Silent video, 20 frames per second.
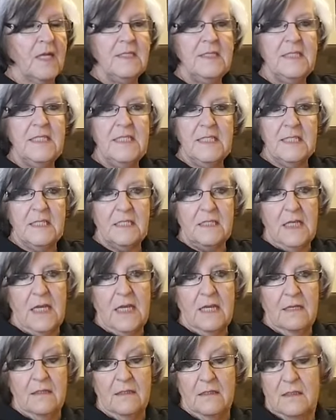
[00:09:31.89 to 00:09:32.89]
Disney.
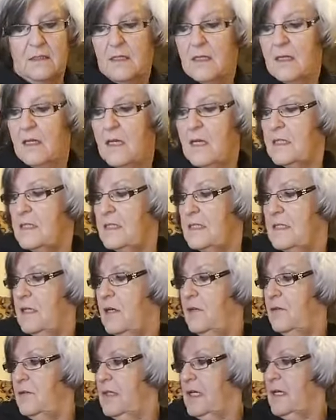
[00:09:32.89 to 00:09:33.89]

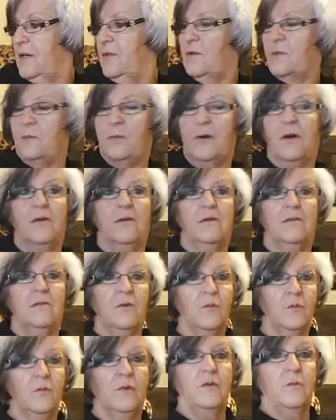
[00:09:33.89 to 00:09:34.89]
So now they're
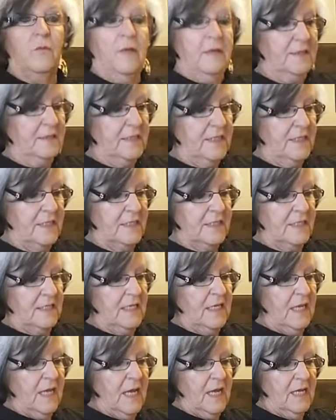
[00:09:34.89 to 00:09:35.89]
partnering with
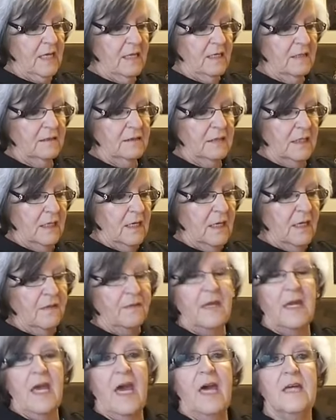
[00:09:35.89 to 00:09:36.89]
Disney, and
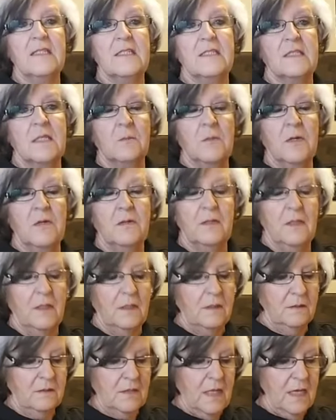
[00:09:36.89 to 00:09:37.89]
they had some of
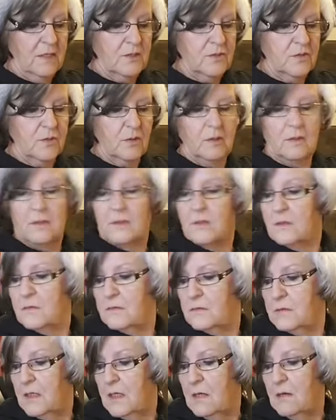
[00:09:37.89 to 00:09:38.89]
the extra
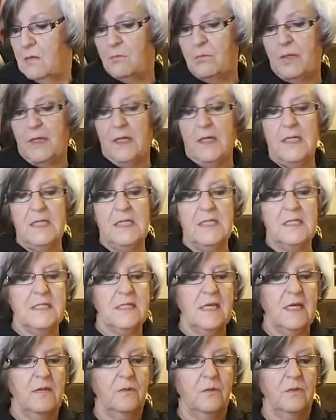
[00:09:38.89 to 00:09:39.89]
little buddies
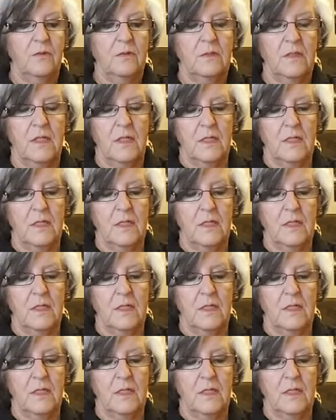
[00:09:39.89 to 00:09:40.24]
that were